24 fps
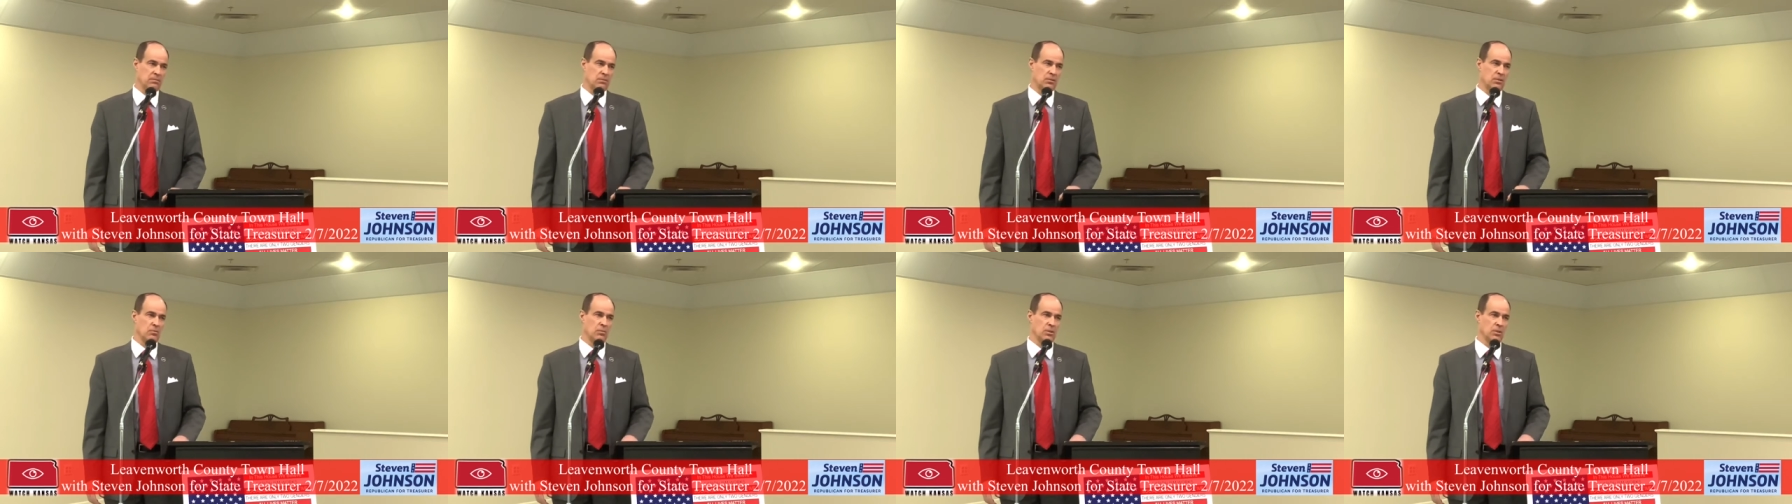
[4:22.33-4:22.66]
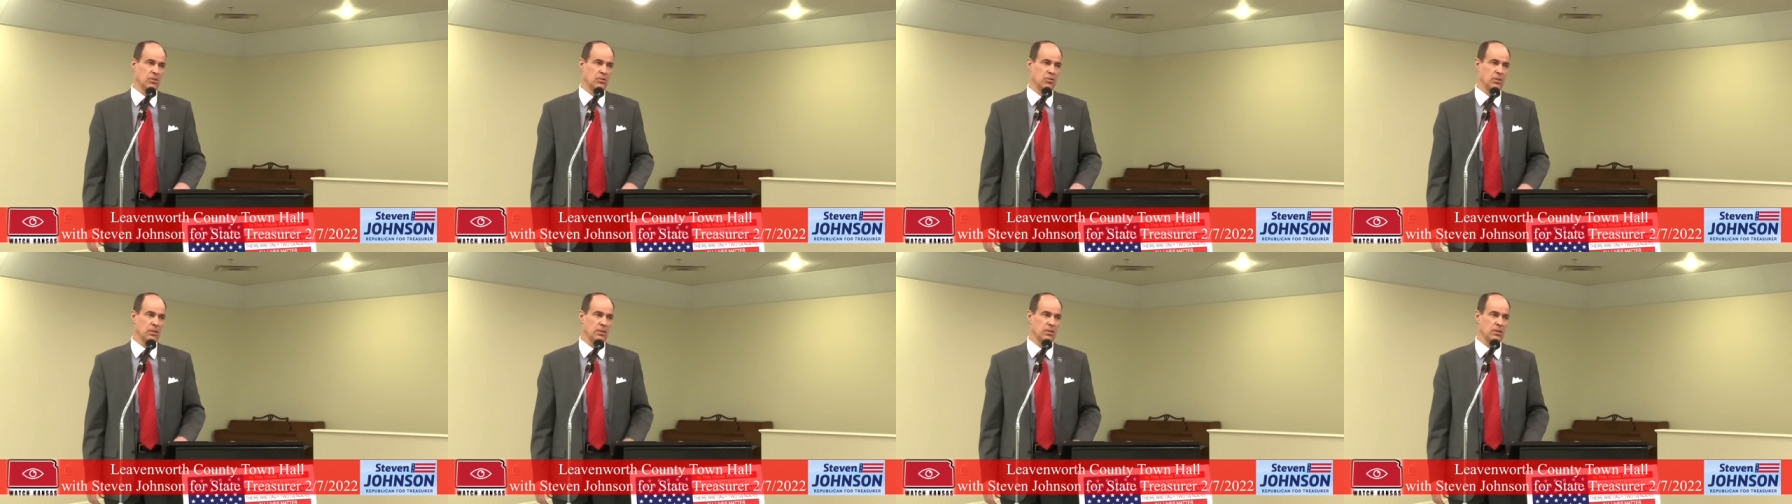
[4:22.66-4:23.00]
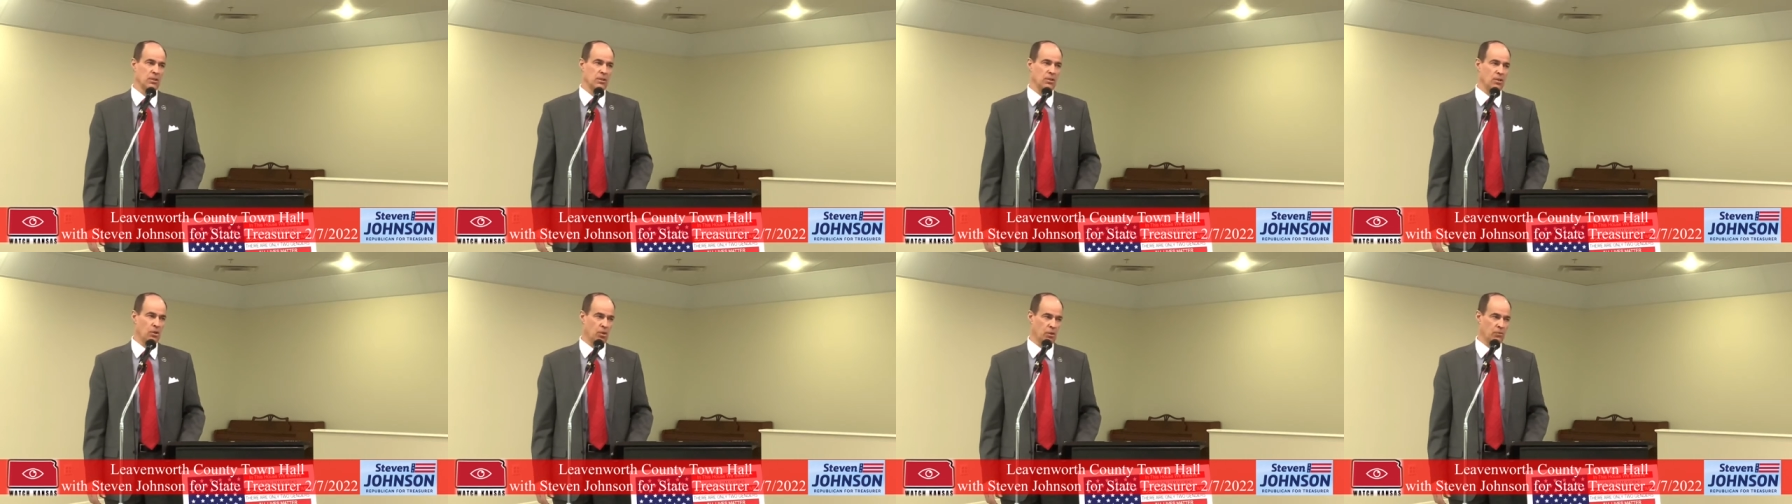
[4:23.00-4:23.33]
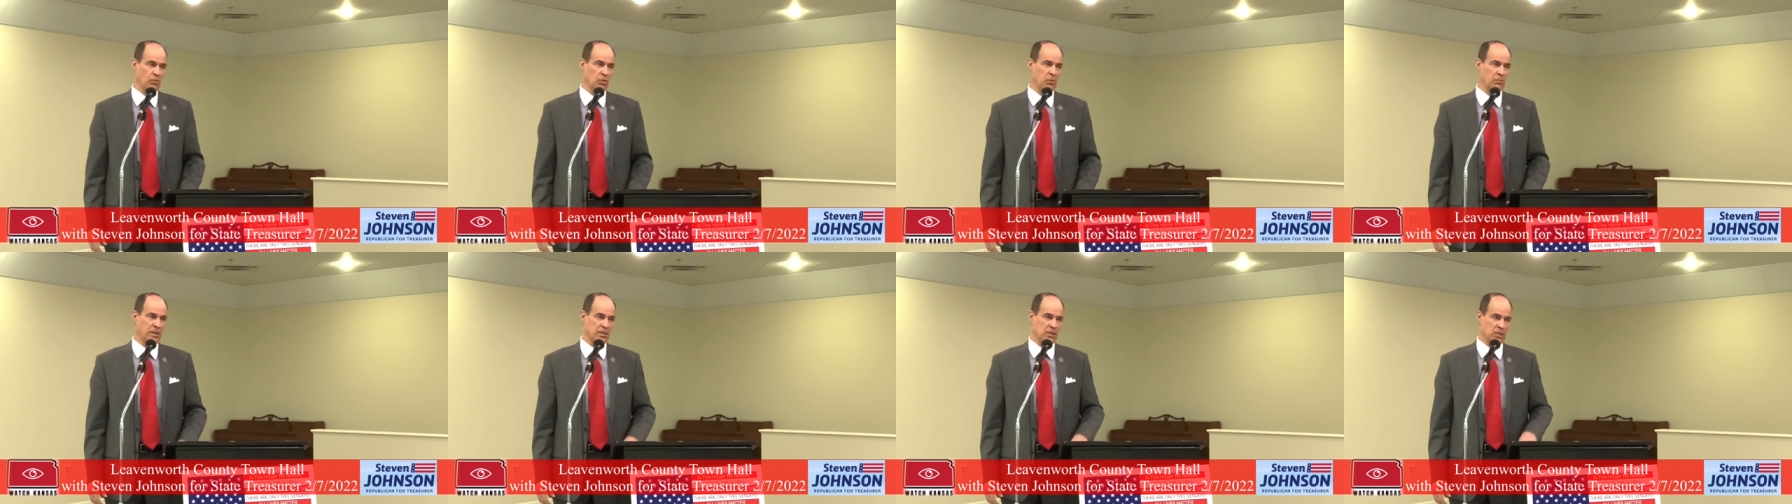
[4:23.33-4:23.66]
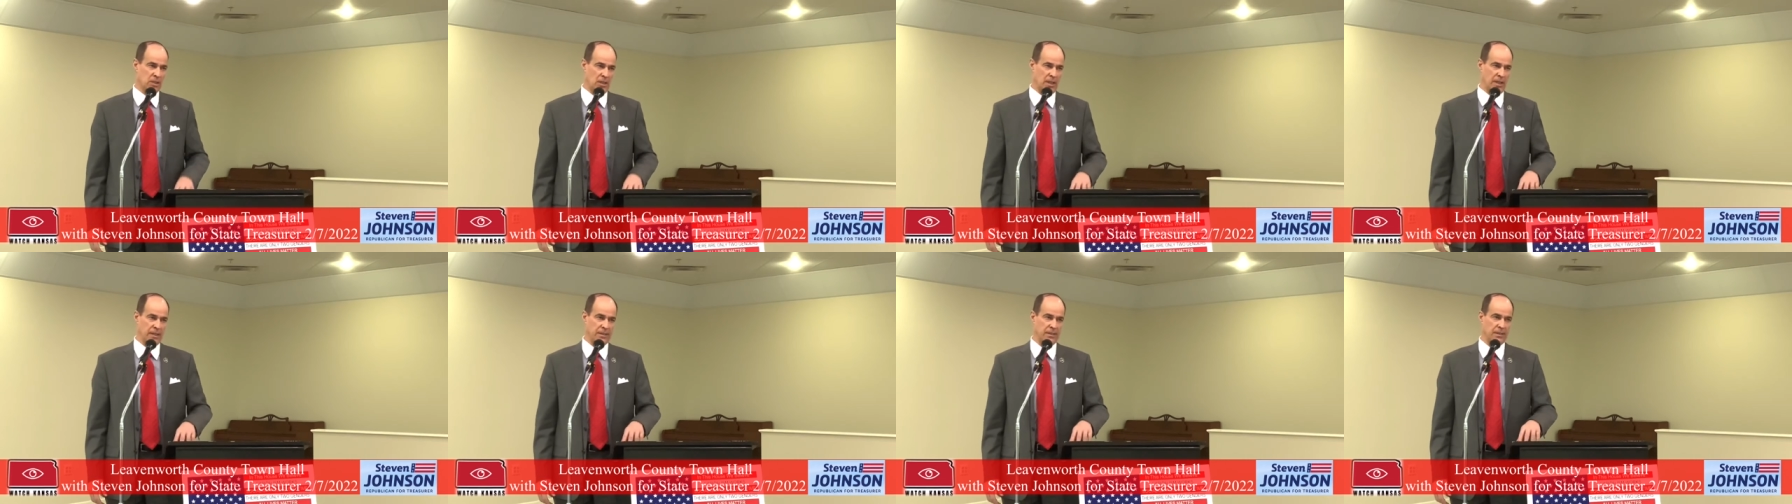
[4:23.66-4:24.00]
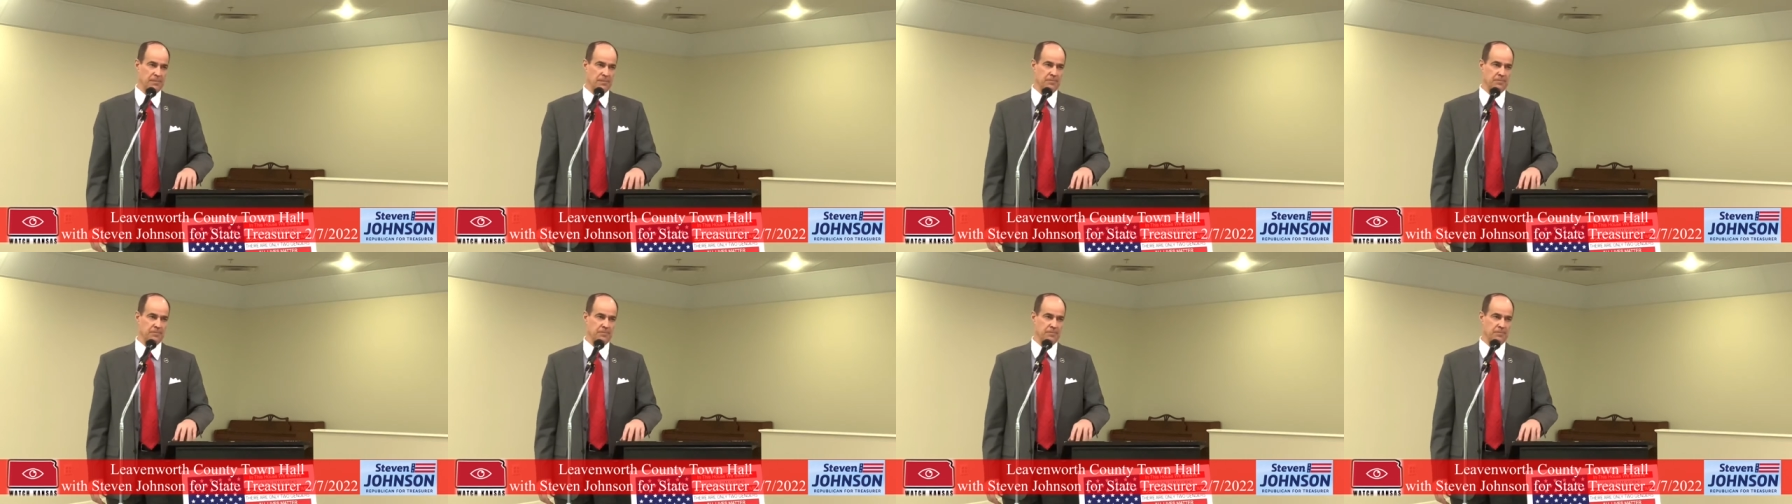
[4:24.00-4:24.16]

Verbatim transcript: So we're going to overweight China.